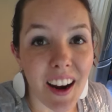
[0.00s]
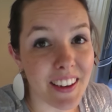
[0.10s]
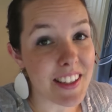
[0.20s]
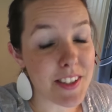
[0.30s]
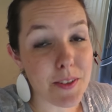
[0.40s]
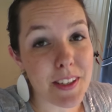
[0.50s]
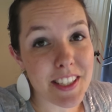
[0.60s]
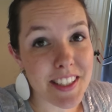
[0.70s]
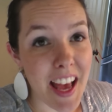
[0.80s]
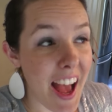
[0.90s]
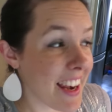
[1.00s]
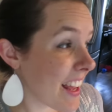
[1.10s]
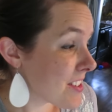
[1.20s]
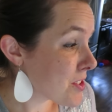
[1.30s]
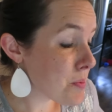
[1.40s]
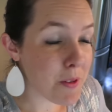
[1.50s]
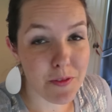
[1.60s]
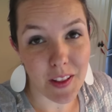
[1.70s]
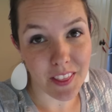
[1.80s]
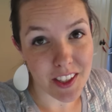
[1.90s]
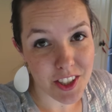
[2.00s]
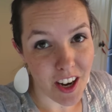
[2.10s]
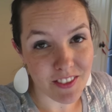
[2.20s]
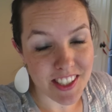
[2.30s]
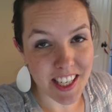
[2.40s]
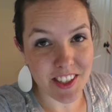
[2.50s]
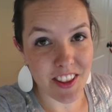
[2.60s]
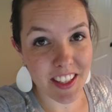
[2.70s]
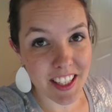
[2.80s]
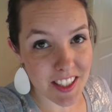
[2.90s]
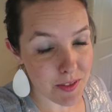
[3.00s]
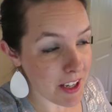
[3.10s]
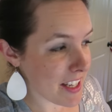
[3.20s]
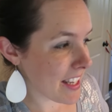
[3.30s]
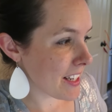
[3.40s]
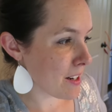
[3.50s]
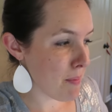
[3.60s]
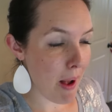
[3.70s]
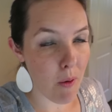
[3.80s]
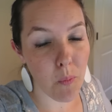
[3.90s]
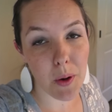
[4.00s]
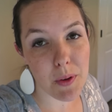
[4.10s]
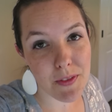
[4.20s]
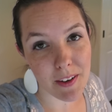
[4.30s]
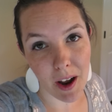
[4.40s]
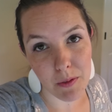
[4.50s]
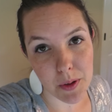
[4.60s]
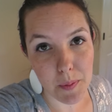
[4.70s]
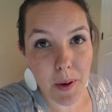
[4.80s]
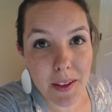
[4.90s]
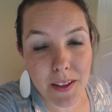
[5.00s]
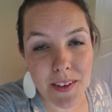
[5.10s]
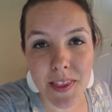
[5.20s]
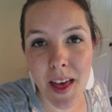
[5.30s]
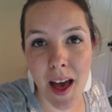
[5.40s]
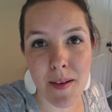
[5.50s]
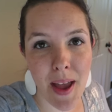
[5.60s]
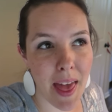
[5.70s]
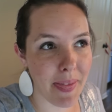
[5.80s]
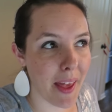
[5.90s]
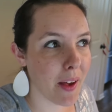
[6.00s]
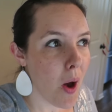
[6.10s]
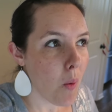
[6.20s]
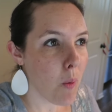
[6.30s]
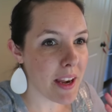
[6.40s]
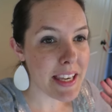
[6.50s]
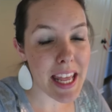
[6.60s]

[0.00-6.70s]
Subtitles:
All right, so we just had a super fun lunch conversation. The kids wanted to hear about when we found out we were pregnant with them and like what